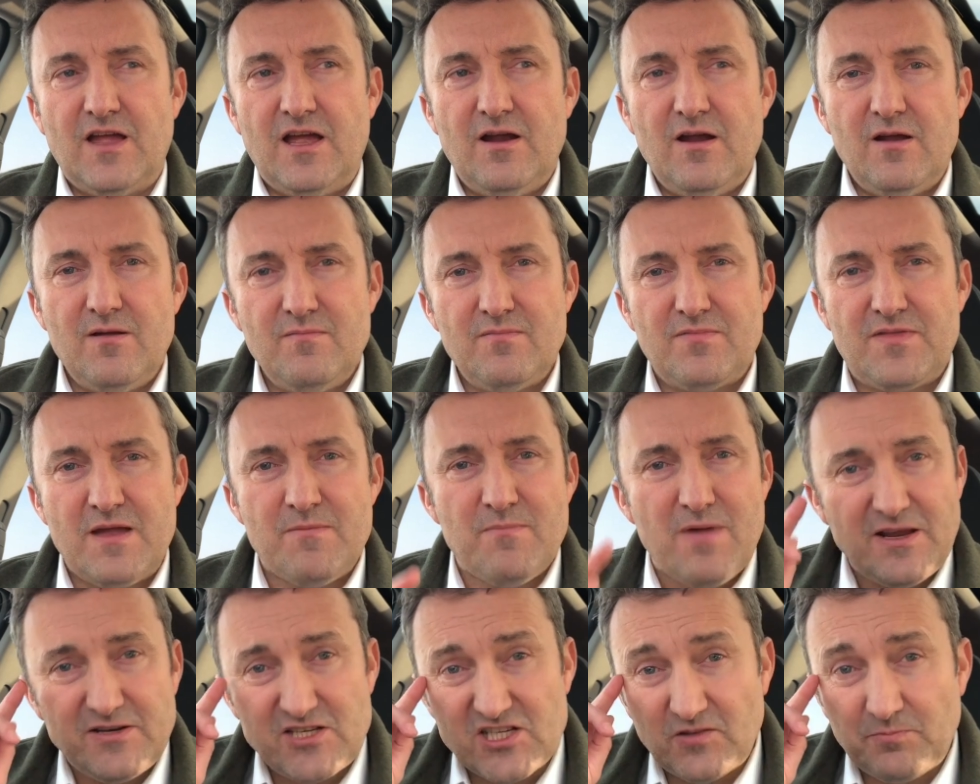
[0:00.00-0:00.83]
they
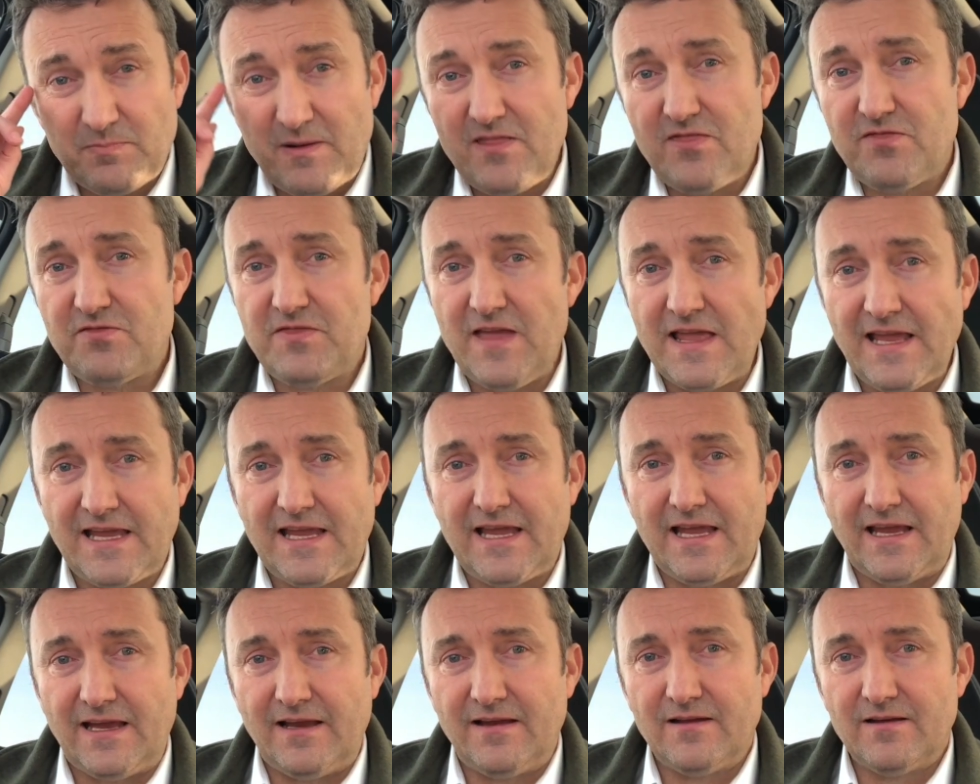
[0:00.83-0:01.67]
may just be
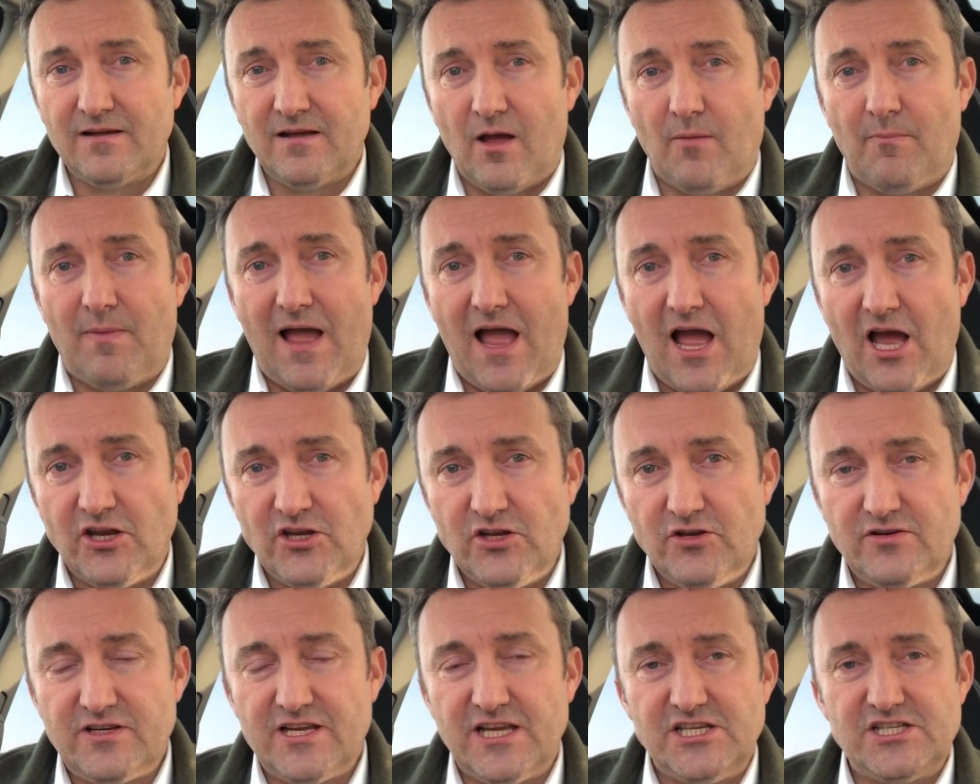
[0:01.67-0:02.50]
thinking
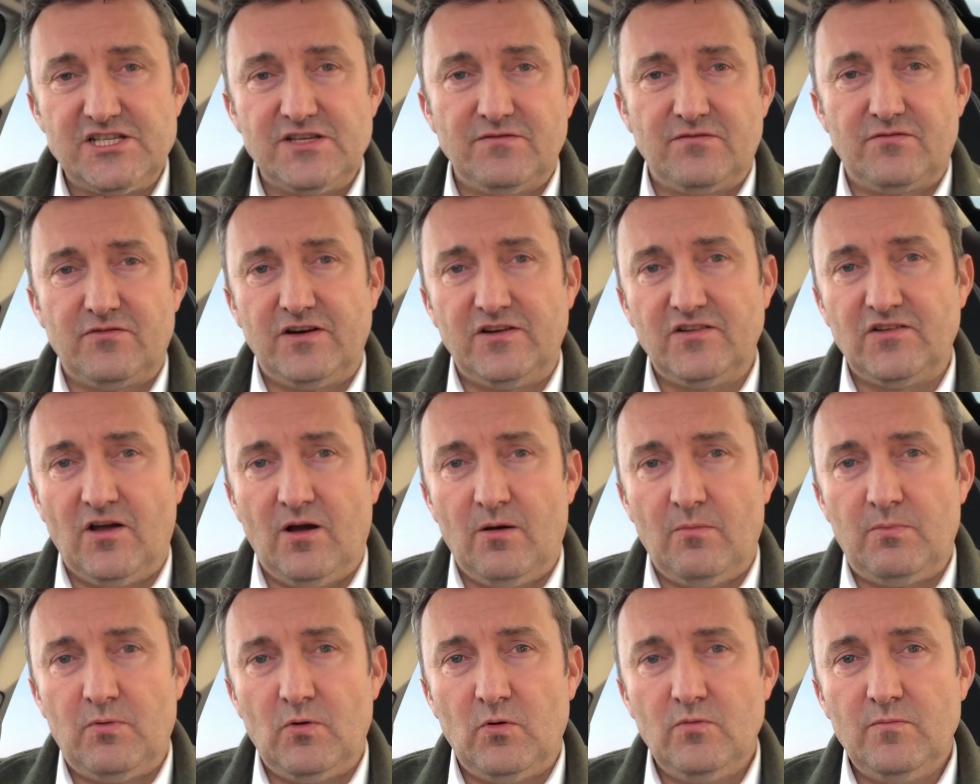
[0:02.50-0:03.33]
about a new kitchen, for
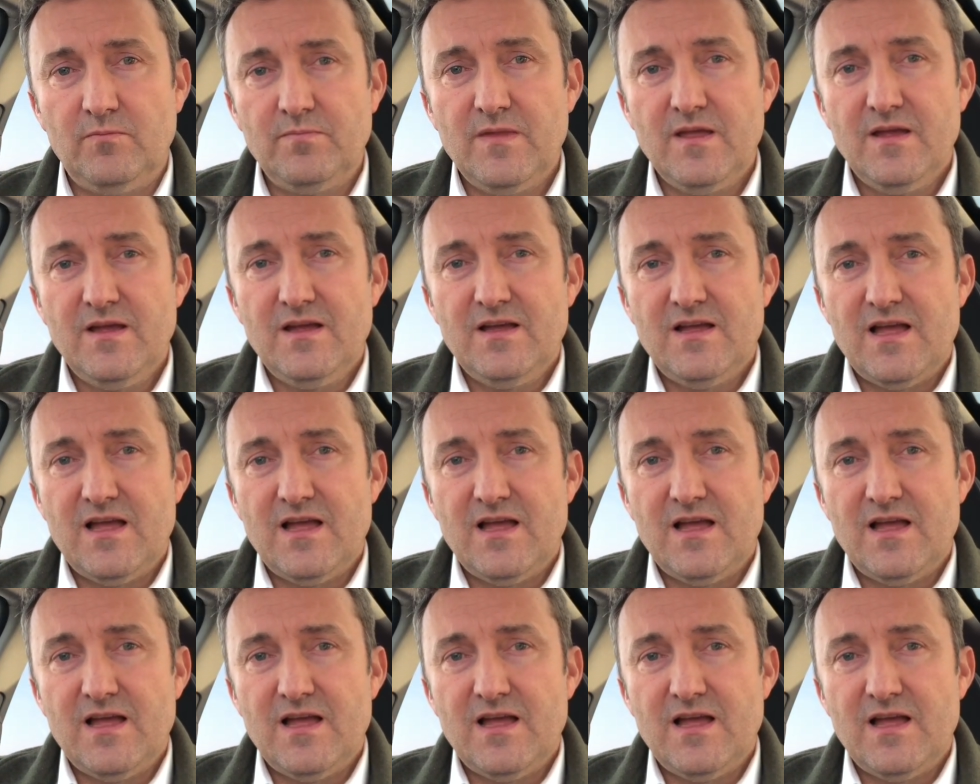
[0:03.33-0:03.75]
example.